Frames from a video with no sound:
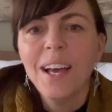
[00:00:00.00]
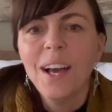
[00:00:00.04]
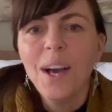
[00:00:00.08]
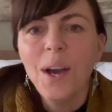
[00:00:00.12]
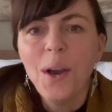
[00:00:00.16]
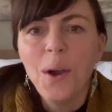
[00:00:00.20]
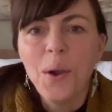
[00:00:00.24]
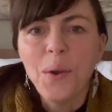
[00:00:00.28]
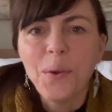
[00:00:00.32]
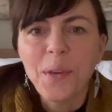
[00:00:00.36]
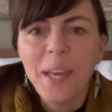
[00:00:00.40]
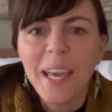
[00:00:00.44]

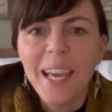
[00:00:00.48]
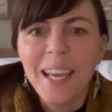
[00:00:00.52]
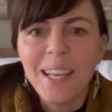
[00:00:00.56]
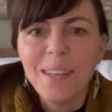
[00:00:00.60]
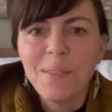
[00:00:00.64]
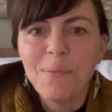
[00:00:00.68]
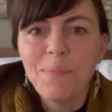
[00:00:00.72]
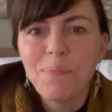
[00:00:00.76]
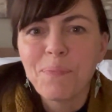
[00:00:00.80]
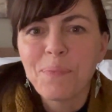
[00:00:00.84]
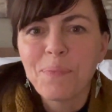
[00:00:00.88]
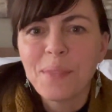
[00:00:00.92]

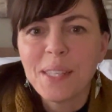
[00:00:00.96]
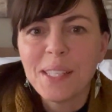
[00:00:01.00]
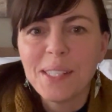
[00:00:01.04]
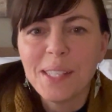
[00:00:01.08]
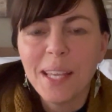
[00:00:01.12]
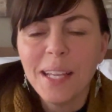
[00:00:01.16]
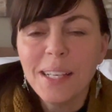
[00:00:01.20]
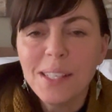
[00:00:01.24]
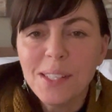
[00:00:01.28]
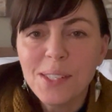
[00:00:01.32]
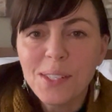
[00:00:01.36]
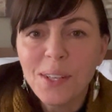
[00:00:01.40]
Okay, the
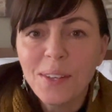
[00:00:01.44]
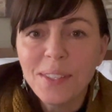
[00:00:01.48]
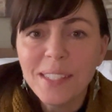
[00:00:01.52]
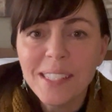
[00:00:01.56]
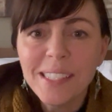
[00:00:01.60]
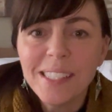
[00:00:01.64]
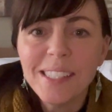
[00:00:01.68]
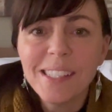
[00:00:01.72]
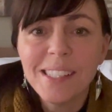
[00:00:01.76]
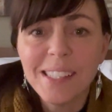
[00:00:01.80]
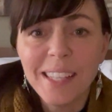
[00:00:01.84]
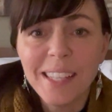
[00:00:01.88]
sun is starting
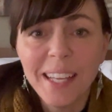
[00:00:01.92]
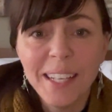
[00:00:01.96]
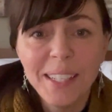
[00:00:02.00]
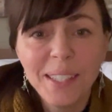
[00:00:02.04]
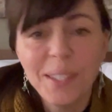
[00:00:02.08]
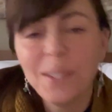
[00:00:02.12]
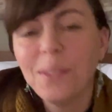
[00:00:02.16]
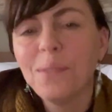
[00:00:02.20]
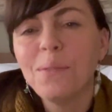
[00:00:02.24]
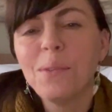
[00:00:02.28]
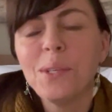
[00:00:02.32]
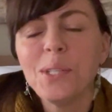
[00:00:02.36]
to set
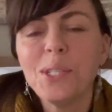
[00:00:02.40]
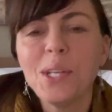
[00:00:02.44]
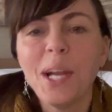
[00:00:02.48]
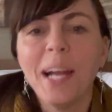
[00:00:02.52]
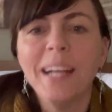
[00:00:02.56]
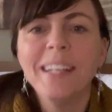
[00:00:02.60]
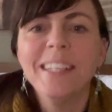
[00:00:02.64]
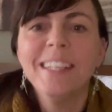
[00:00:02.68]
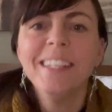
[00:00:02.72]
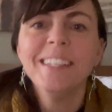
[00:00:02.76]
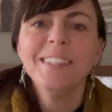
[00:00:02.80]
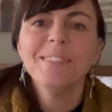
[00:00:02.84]
here in
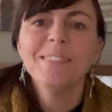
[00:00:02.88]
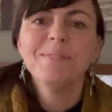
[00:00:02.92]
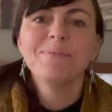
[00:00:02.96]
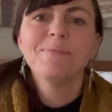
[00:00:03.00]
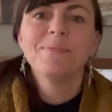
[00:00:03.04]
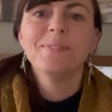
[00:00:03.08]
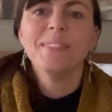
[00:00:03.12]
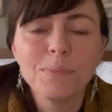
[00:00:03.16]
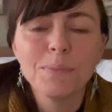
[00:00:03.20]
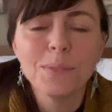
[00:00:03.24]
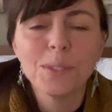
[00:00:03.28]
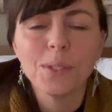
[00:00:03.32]
Regina,
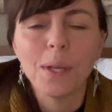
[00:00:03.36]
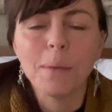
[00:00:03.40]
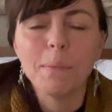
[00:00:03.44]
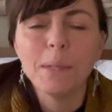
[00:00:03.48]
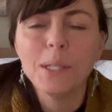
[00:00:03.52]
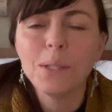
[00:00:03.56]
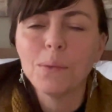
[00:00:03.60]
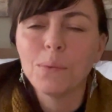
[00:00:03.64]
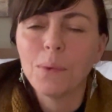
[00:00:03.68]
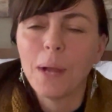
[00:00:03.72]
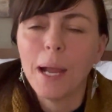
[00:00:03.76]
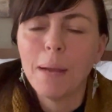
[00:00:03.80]
so I
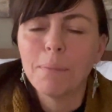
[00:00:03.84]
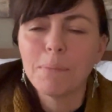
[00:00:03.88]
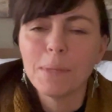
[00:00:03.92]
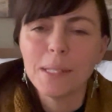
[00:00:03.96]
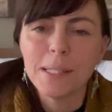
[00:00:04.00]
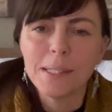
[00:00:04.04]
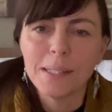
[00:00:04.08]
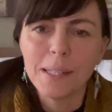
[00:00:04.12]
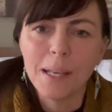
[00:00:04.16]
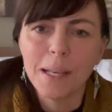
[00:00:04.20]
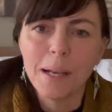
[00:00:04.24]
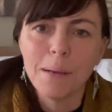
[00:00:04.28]
better wrap
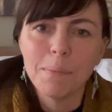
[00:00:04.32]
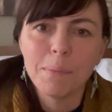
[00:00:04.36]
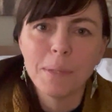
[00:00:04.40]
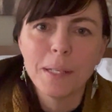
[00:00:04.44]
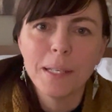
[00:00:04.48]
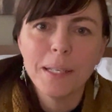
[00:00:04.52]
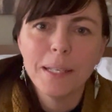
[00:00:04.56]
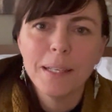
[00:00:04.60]
this up.